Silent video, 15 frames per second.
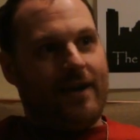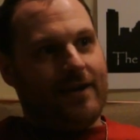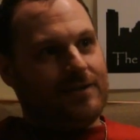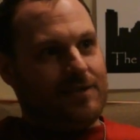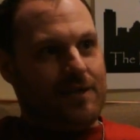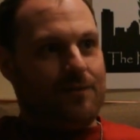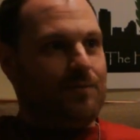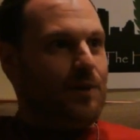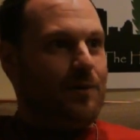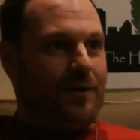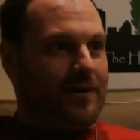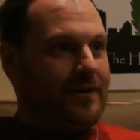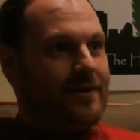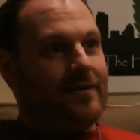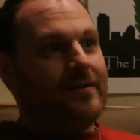can't say
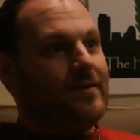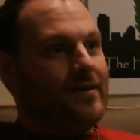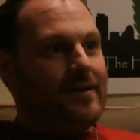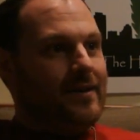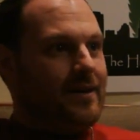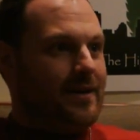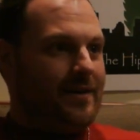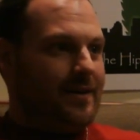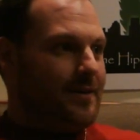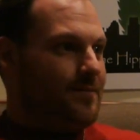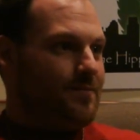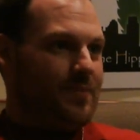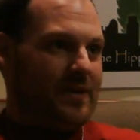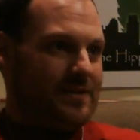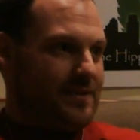blowing
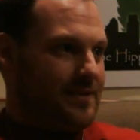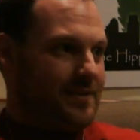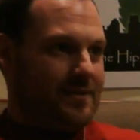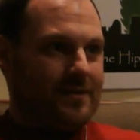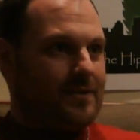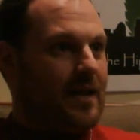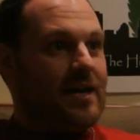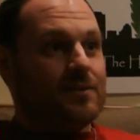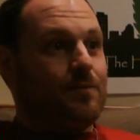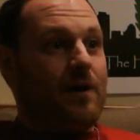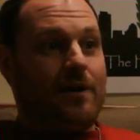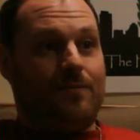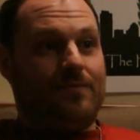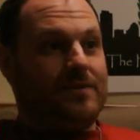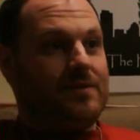a piece of glass
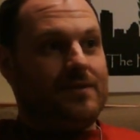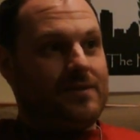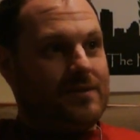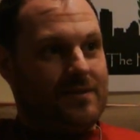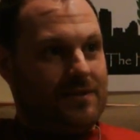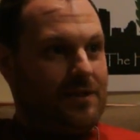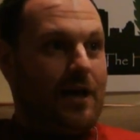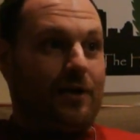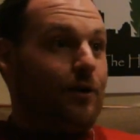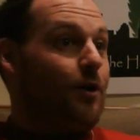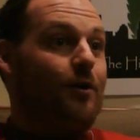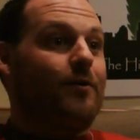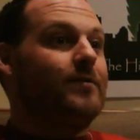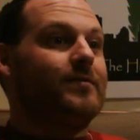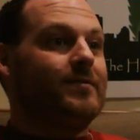pipe is not
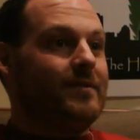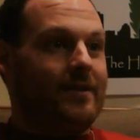art.